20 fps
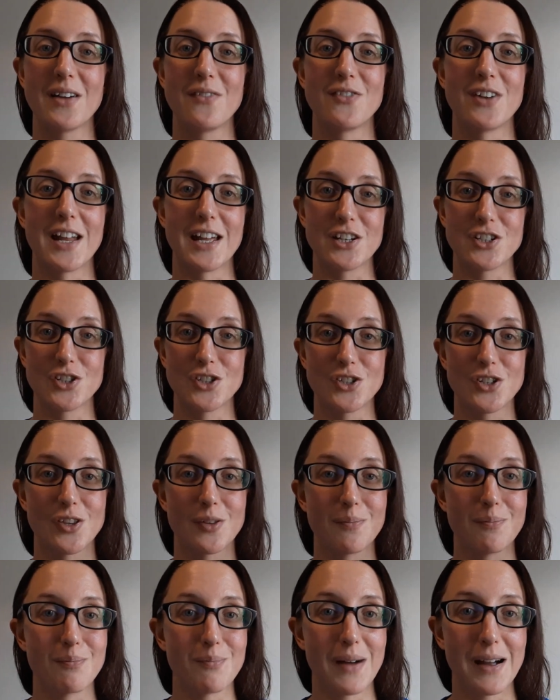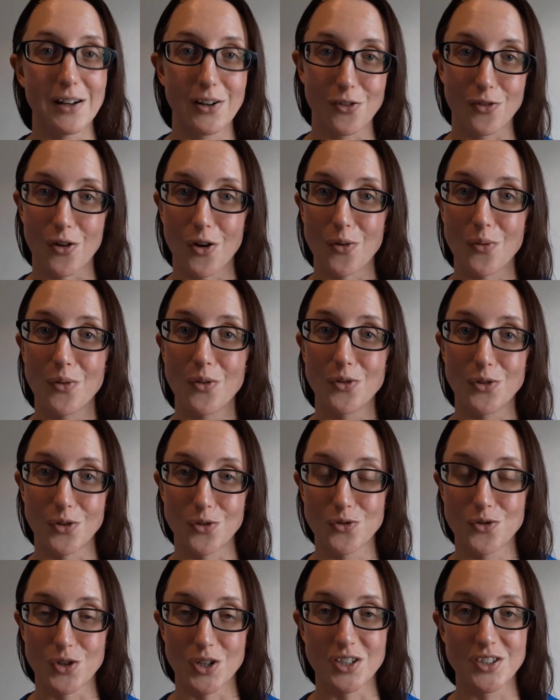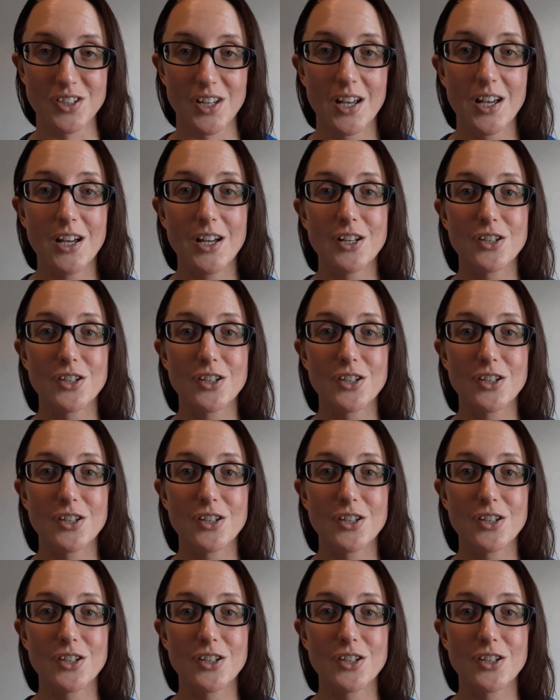in relation to the macronutrients.